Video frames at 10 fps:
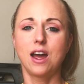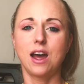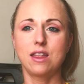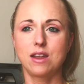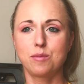
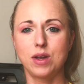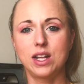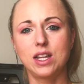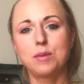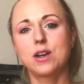I think
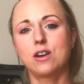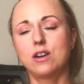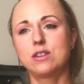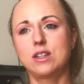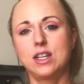mainly
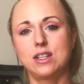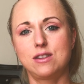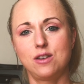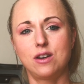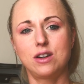because
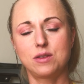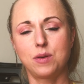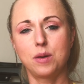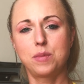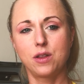it's not as
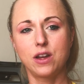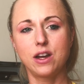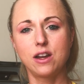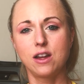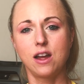
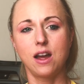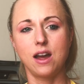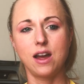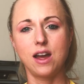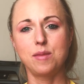popular.
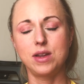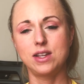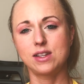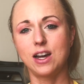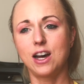
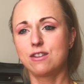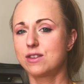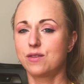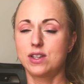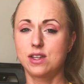It's harder
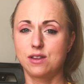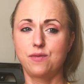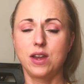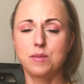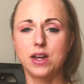as obviously as a
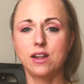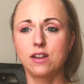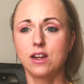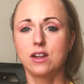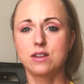
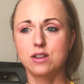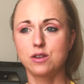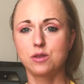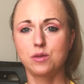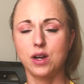female
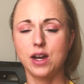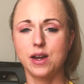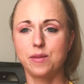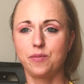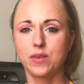to
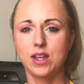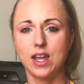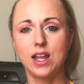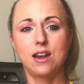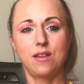
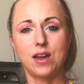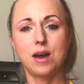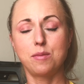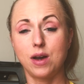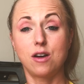gain
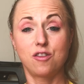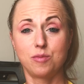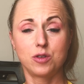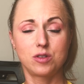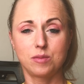that amount of
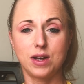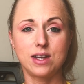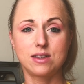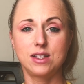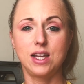muscle
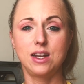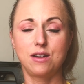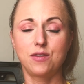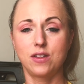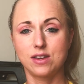mass
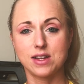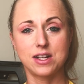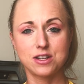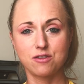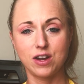needed for this
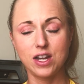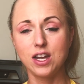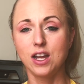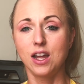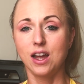category.
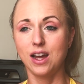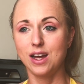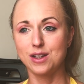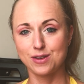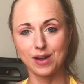
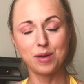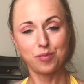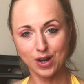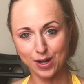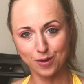So I am
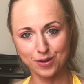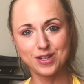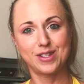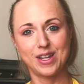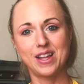proud
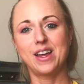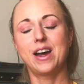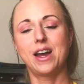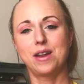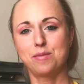to say that
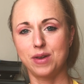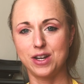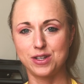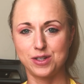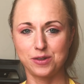I
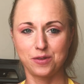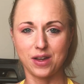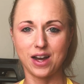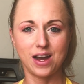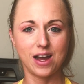managed to do
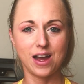that